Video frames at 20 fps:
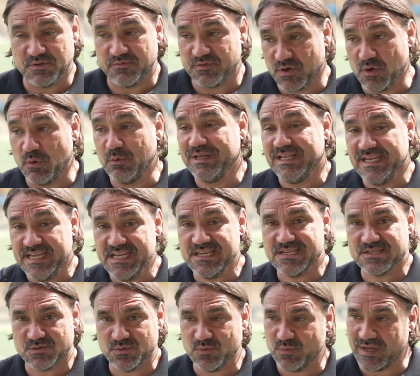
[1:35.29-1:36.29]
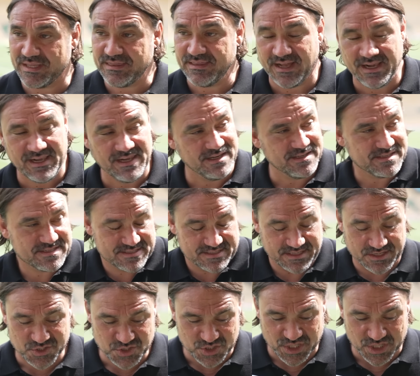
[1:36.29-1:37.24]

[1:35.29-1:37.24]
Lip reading: If you go in lead 1-0, it